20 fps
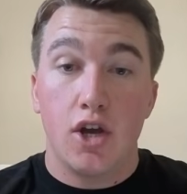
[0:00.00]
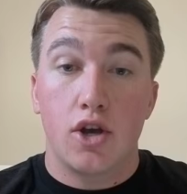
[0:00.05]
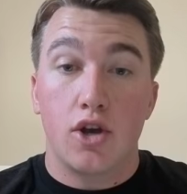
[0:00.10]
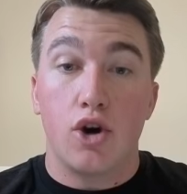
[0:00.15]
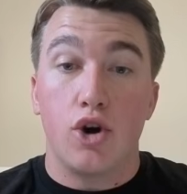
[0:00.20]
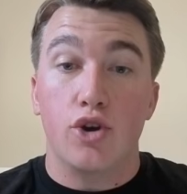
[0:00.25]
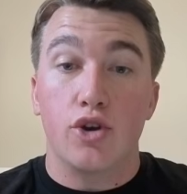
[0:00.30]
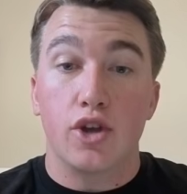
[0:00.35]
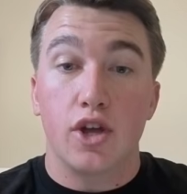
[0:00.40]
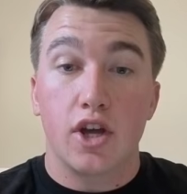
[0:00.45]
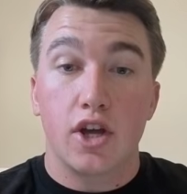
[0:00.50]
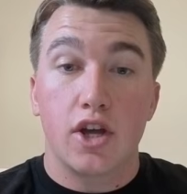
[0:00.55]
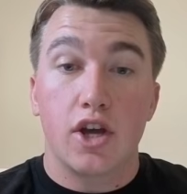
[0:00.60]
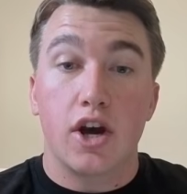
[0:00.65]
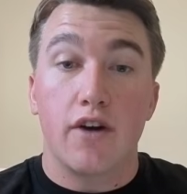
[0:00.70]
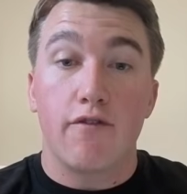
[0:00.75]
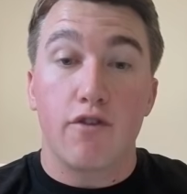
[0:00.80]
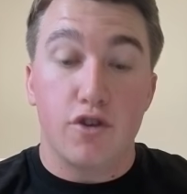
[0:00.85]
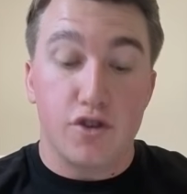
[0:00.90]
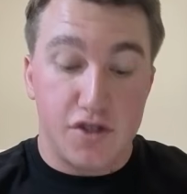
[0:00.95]
called
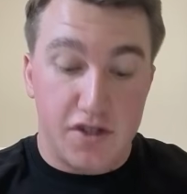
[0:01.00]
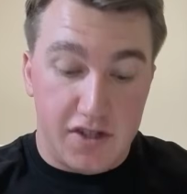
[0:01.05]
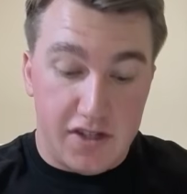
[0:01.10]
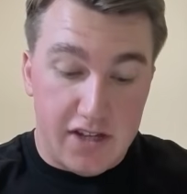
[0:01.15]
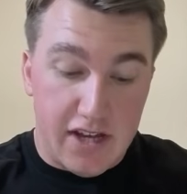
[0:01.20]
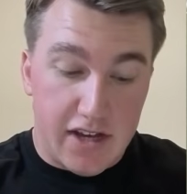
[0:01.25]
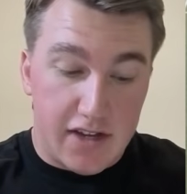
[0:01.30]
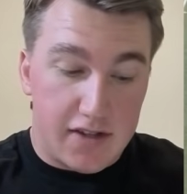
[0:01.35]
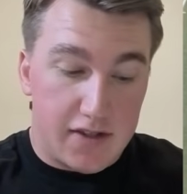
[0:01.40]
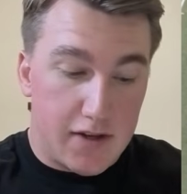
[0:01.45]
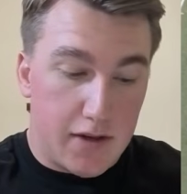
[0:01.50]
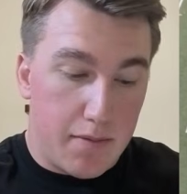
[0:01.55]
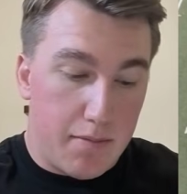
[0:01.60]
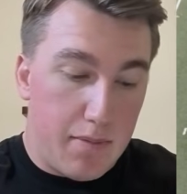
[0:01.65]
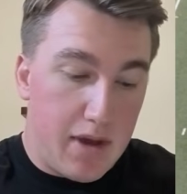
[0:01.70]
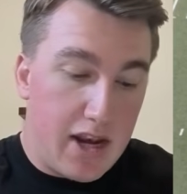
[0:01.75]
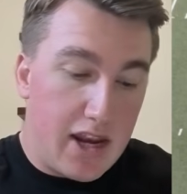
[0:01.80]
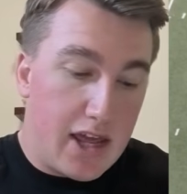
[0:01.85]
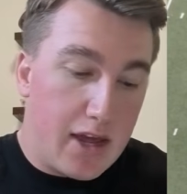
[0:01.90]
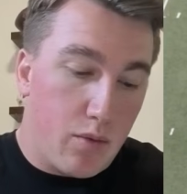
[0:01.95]
Cover 6
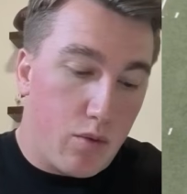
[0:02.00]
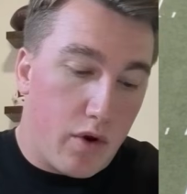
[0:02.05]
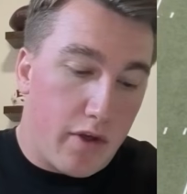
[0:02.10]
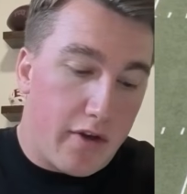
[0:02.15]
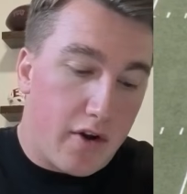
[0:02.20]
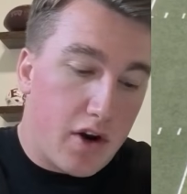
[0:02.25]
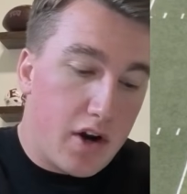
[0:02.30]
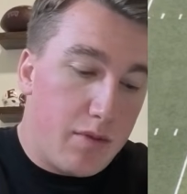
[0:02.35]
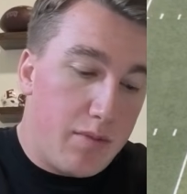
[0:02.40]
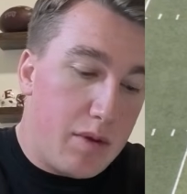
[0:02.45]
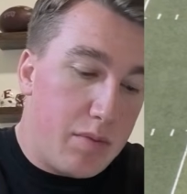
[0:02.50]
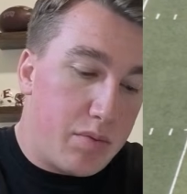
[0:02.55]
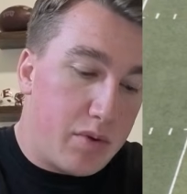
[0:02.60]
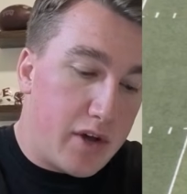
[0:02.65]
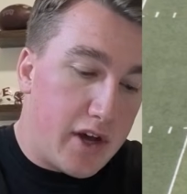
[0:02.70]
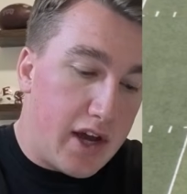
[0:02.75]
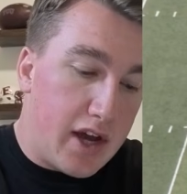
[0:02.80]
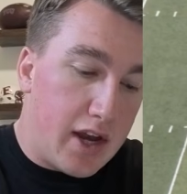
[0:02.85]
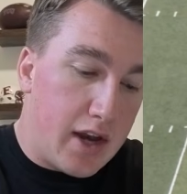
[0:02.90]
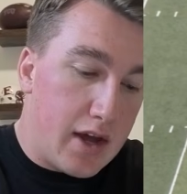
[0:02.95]
Mini, where they're going to be
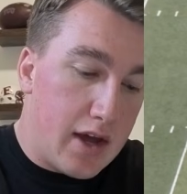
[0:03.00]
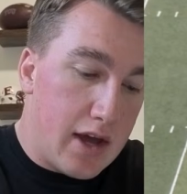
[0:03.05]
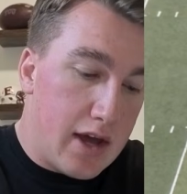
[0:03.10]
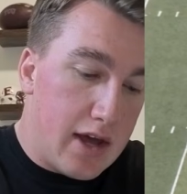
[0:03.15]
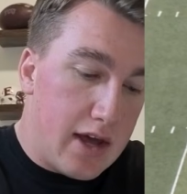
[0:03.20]
playing,